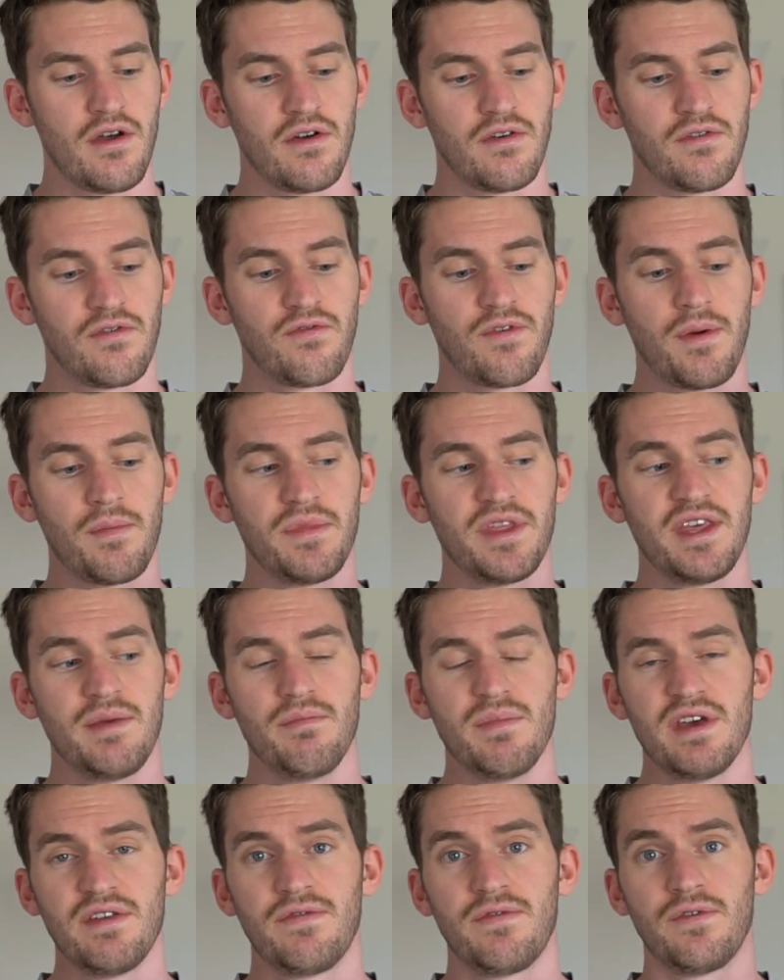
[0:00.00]
from
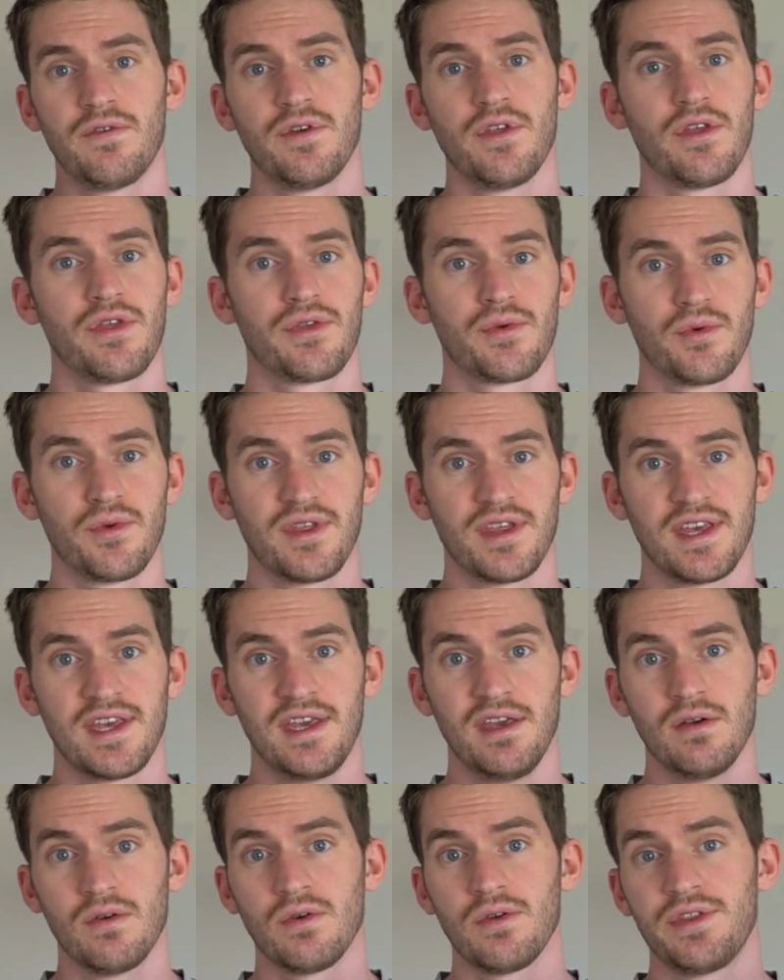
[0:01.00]
the midfoot through the
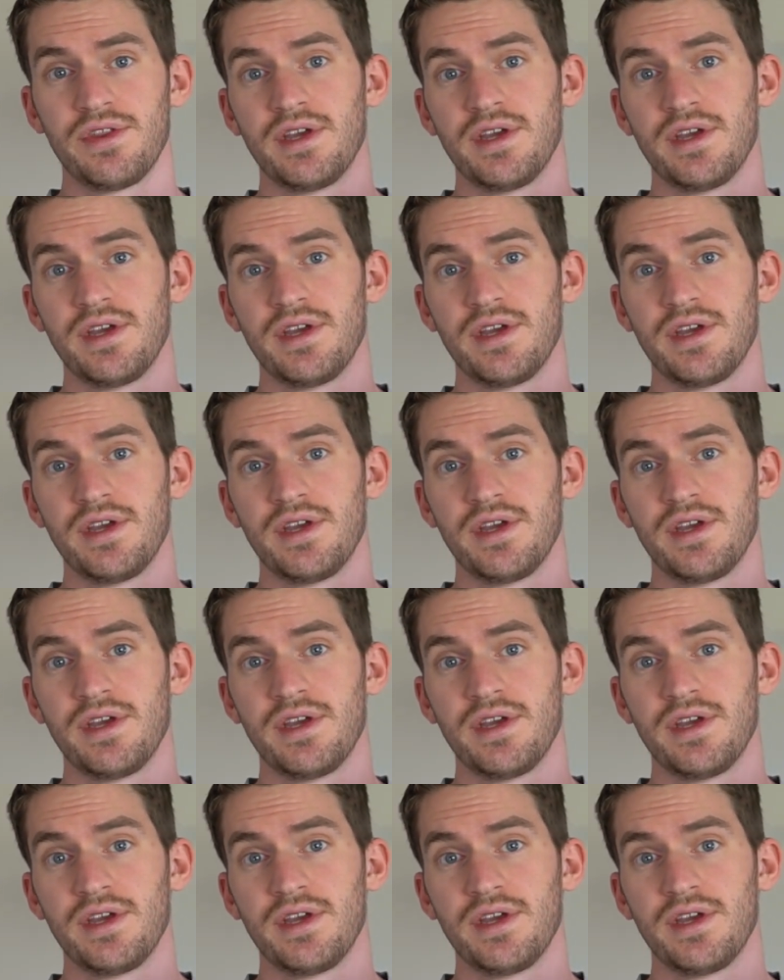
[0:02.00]
heel,